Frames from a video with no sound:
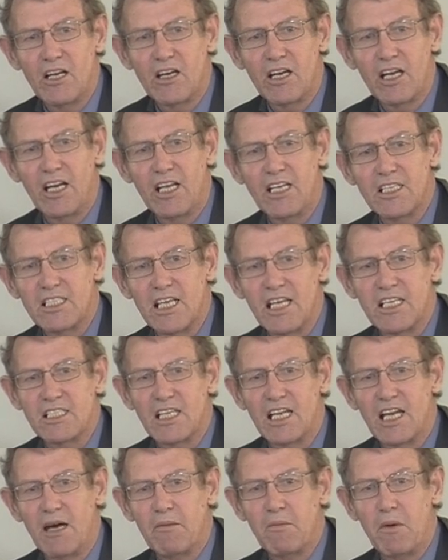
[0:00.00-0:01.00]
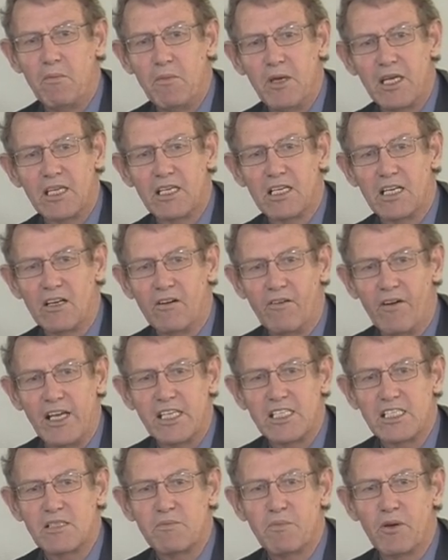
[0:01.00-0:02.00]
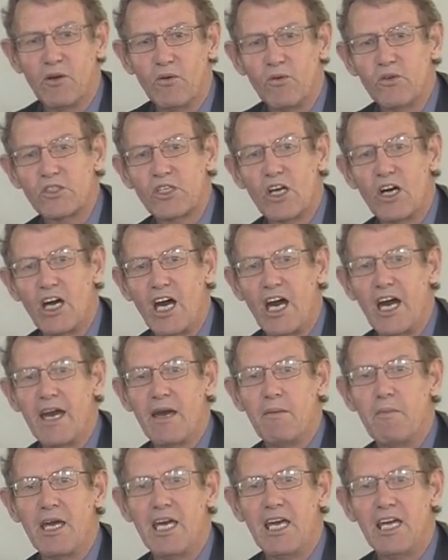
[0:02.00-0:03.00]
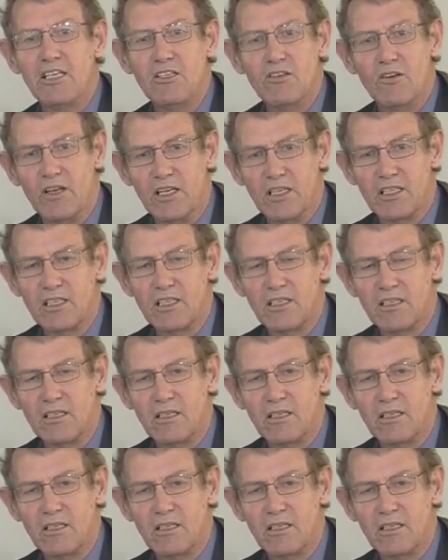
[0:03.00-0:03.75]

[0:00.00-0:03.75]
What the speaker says: not only says that I'm a bigot and a racist, but also I am ignorant.